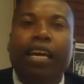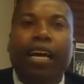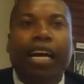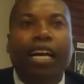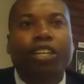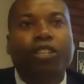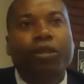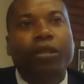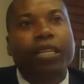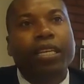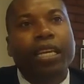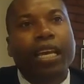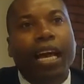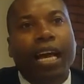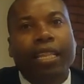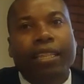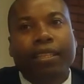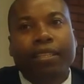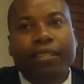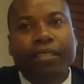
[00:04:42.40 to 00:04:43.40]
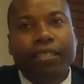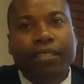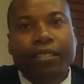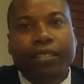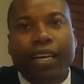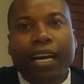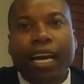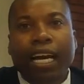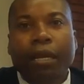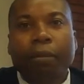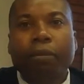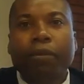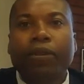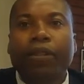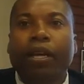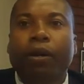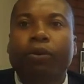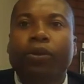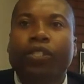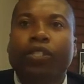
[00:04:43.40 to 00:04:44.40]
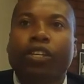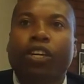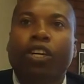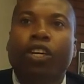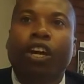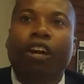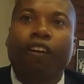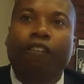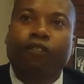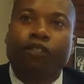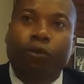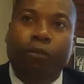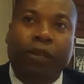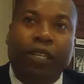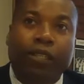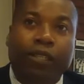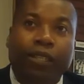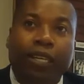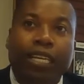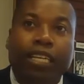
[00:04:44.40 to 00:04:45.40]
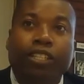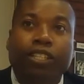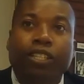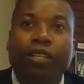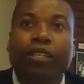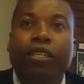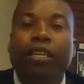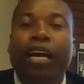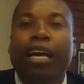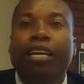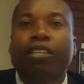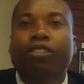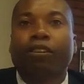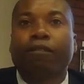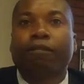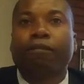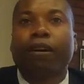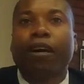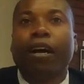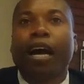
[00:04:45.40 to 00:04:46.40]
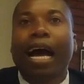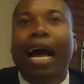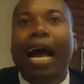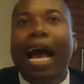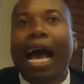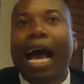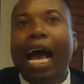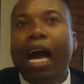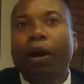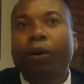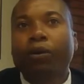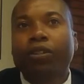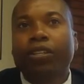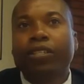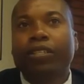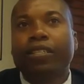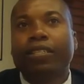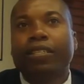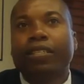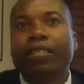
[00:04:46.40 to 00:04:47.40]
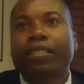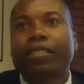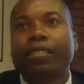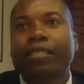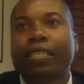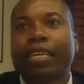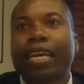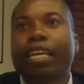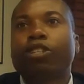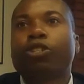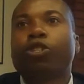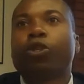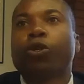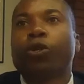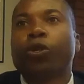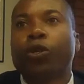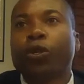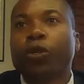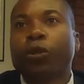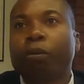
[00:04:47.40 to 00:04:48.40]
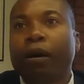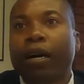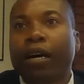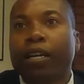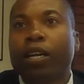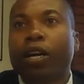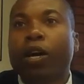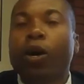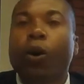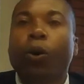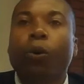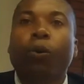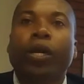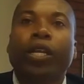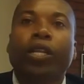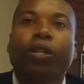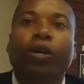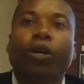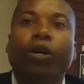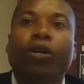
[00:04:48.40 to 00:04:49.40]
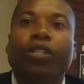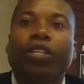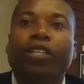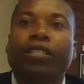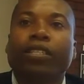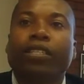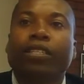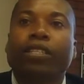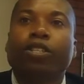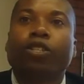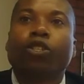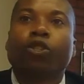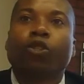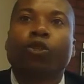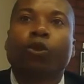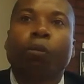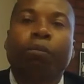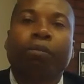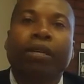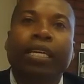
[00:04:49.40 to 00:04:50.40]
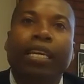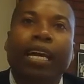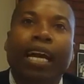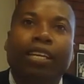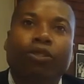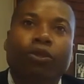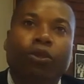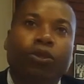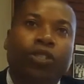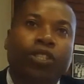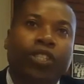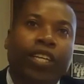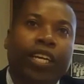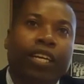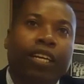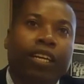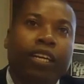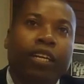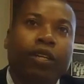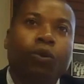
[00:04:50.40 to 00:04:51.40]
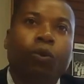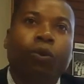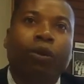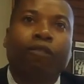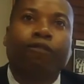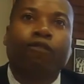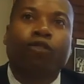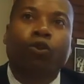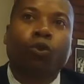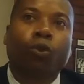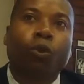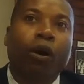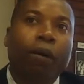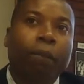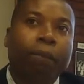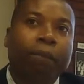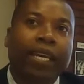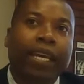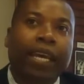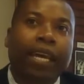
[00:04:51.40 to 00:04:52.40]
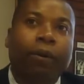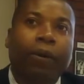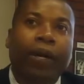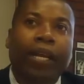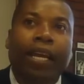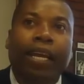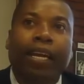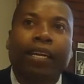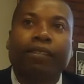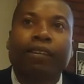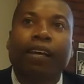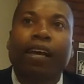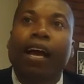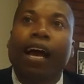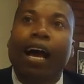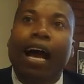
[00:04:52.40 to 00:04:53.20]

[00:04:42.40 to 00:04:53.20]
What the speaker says: Actually, at this time, there is a lot of speculation as of how the disease gets to human. We know the disease to be associated with swampy areas.